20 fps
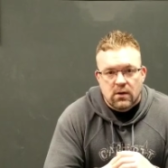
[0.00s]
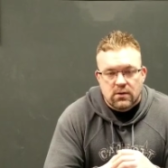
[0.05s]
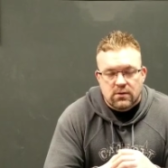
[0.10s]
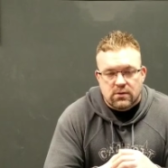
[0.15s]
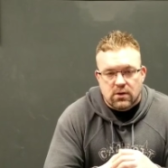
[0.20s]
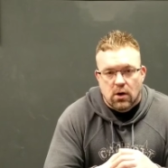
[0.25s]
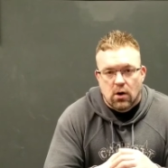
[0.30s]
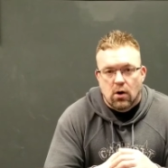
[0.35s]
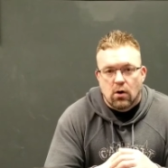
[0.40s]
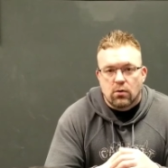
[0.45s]

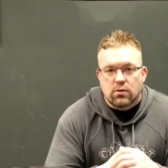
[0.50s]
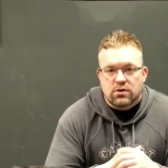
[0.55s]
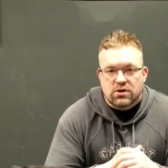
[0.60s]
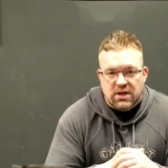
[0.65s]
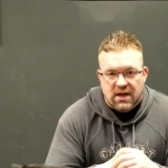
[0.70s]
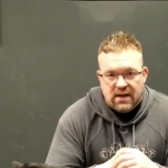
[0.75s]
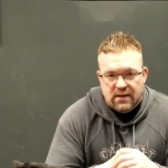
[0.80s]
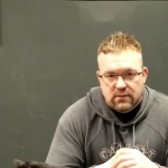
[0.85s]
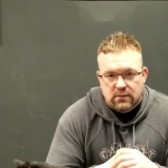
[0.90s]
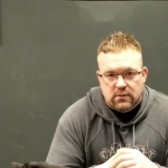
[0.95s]
So
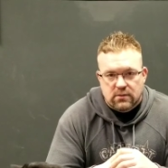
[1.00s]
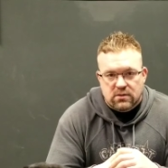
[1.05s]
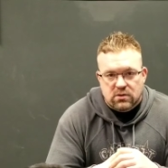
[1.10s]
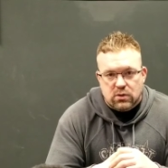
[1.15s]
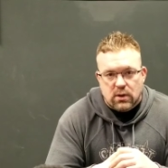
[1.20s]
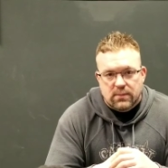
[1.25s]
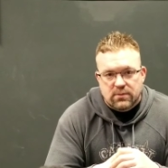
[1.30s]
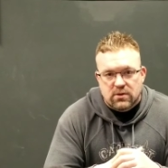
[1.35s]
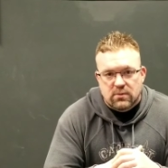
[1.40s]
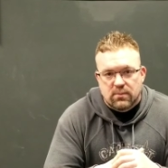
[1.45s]
check out the
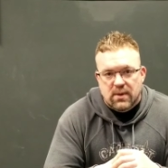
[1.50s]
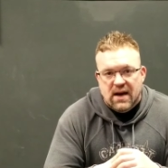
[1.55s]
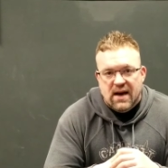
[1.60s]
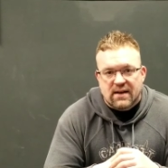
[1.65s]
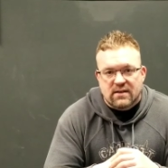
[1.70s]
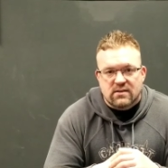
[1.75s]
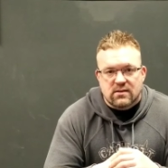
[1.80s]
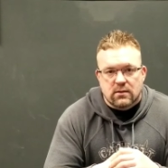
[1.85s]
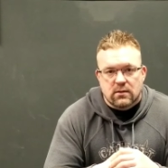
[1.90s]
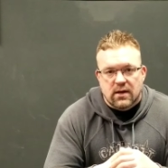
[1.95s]
description
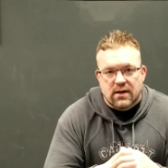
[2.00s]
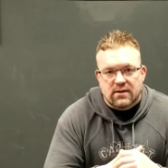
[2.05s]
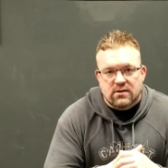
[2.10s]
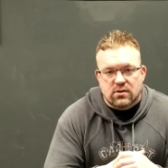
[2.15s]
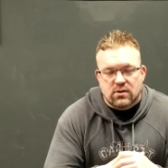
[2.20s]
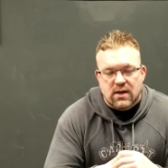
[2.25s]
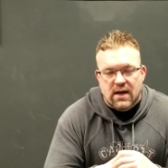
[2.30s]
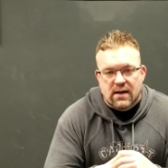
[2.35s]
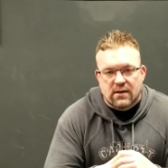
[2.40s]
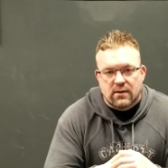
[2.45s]
box. The
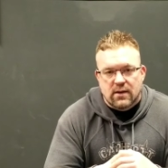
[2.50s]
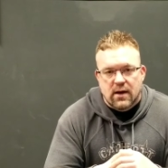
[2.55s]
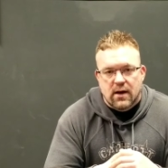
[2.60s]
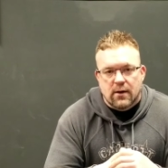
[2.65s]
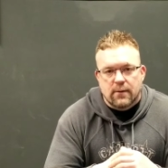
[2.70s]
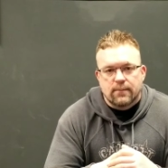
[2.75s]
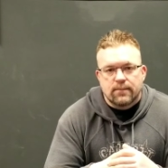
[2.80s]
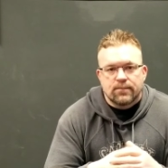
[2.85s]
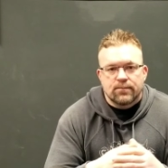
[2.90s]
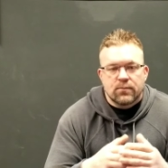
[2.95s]
links are down
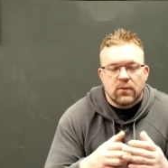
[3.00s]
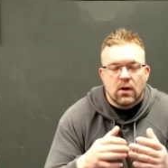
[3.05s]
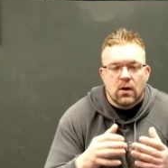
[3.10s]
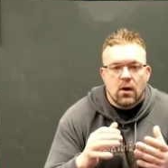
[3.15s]
there.